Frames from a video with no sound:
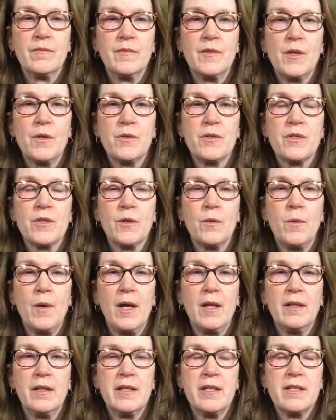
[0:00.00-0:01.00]
Notice the
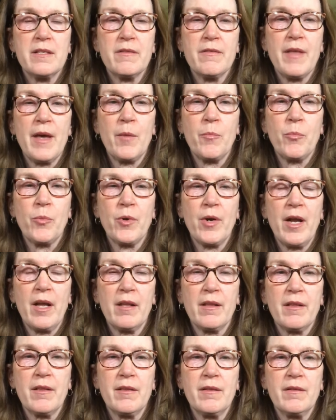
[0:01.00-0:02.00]
qualities of that breath.